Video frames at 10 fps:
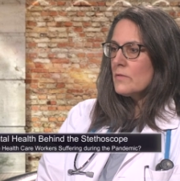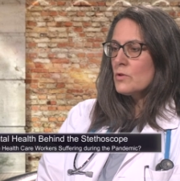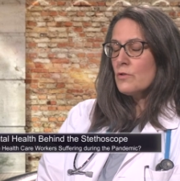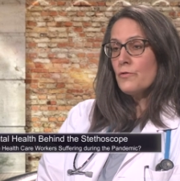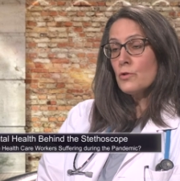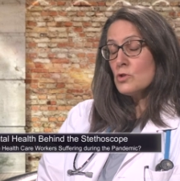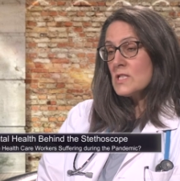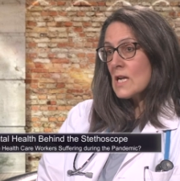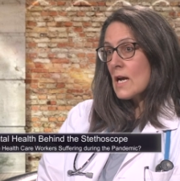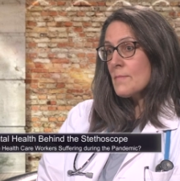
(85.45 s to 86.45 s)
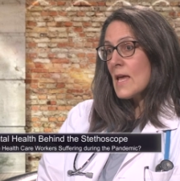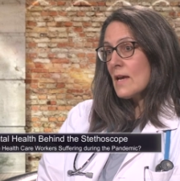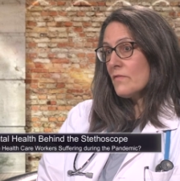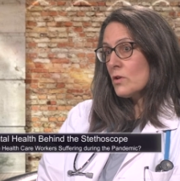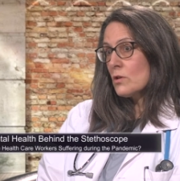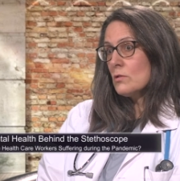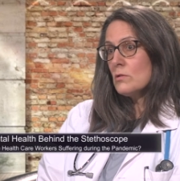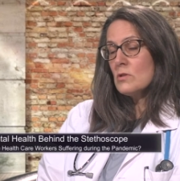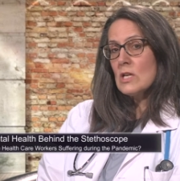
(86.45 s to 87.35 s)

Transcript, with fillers: for the first time ever,